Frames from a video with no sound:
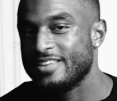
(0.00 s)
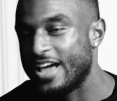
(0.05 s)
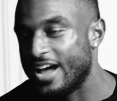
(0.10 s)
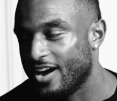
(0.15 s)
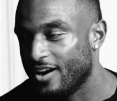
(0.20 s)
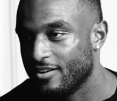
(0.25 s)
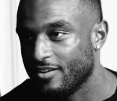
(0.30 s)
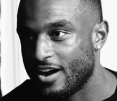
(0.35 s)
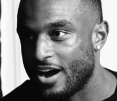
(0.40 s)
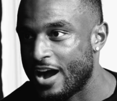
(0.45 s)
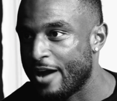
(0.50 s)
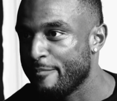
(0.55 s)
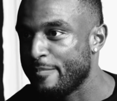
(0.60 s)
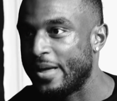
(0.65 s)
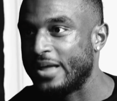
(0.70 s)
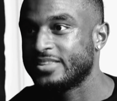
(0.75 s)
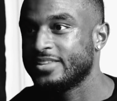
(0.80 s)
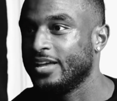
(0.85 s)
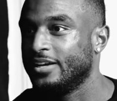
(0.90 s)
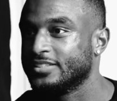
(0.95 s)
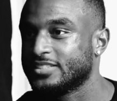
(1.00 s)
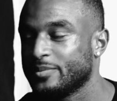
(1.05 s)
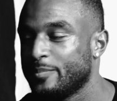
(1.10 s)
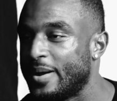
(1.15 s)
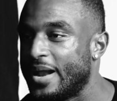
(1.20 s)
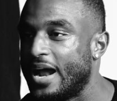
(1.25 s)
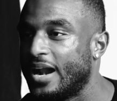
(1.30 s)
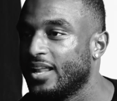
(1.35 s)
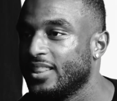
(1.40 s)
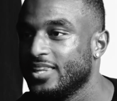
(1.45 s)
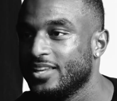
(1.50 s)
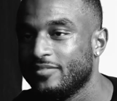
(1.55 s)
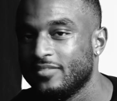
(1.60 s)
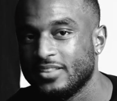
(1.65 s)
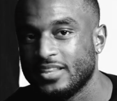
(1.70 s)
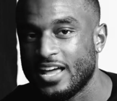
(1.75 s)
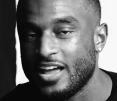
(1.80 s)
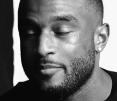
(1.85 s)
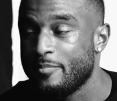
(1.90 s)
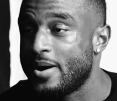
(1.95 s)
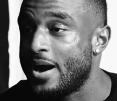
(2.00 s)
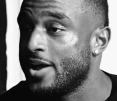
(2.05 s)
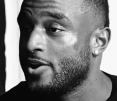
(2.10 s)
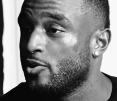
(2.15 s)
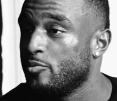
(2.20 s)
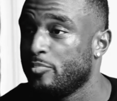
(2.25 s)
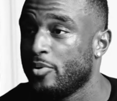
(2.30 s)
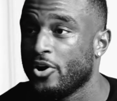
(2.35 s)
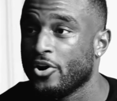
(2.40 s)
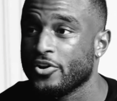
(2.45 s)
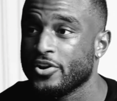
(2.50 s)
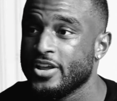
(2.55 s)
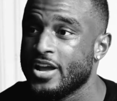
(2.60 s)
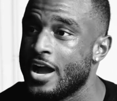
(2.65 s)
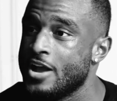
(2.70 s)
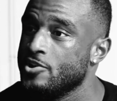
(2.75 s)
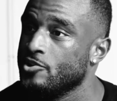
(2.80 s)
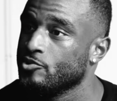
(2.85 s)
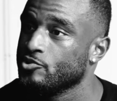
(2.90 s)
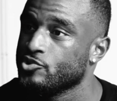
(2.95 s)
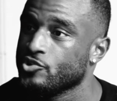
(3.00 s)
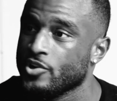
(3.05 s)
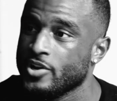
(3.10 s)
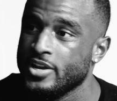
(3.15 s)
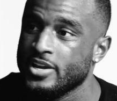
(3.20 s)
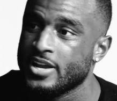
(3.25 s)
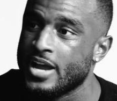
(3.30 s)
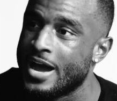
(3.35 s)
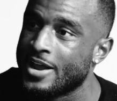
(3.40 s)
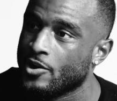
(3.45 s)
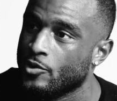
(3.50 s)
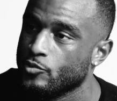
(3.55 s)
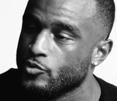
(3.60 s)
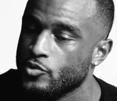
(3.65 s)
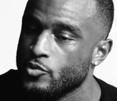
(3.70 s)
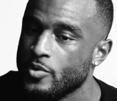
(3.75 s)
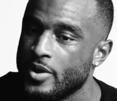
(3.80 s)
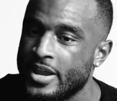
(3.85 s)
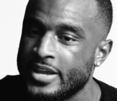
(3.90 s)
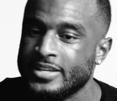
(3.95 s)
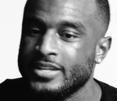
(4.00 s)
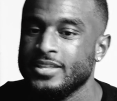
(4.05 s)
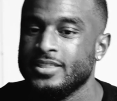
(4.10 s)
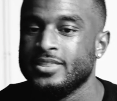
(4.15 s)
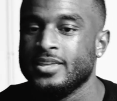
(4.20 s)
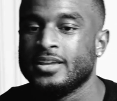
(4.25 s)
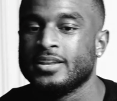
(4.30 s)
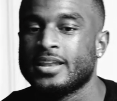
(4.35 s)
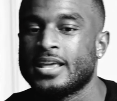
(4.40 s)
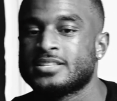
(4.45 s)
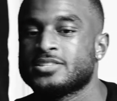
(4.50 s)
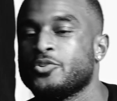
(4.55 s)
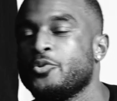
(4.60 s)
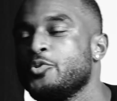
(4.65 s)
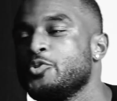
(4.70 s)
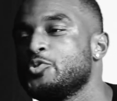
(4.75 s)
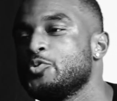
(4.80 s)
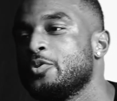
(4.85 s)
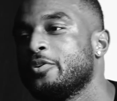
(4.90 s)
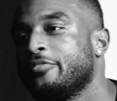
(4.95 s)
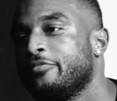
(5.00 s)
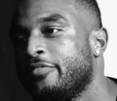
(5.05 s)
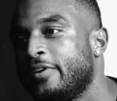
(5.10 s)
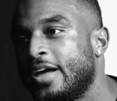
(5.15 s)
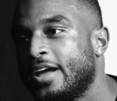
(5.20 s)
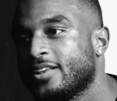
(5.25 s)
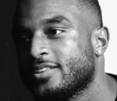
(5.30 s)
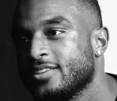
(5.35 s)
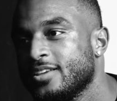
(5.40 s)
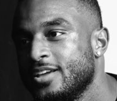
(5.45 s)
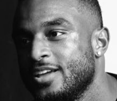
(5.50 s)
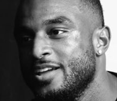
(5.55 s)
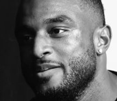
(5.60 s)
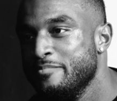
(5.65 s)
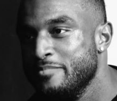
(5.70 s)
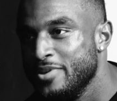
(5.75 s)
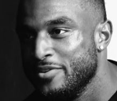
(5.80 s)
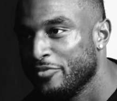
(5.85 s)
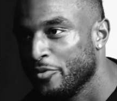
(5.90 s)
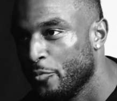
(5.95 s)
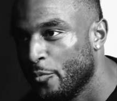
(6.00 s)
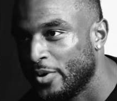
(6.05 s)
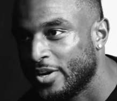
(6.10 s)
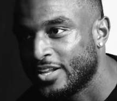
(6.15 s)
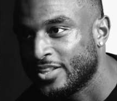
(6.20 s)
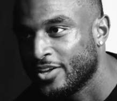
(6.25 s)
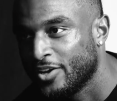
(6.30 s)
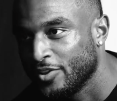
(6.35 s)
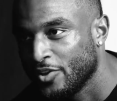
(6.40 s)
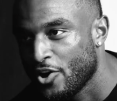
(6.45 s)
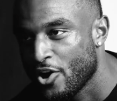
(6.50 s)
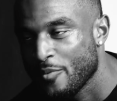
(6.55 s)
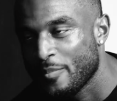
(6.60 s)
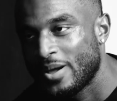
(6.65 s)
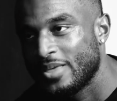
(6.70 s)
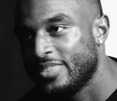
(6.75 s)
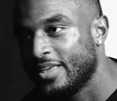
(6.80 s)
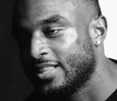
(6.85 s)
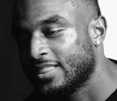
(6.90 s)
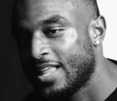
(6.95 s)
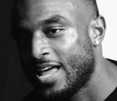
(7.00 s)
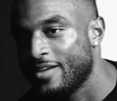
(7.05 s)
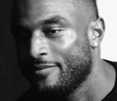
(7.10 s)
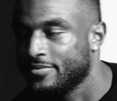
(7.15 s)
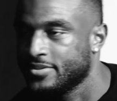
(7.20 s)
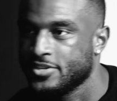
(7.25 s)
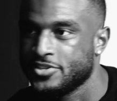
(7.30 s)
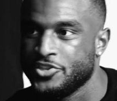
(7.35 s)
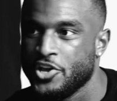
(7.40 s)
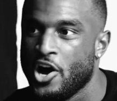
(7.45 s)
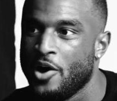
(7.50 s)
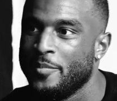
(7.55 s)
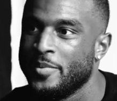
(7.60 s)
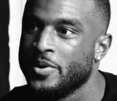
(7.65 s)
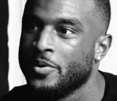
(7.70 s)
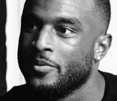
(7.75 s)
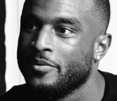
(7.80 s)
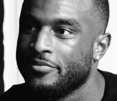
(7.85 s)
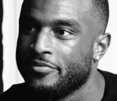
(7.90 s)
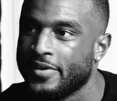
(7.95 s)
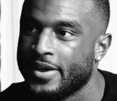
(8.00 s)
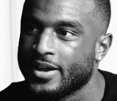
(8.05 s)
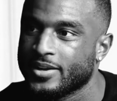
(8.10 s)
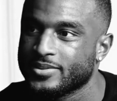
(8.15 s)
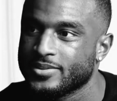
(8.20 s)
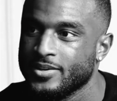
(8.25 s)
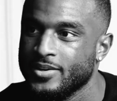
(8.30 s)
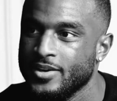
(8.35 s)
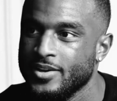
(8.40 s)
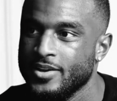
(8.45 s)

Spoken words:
Now, I'm not telling somebody how to live their life, but I don't party, I don't drink, I don't do anything that's going to affect me from winning the alarm. I think life is a domino effect.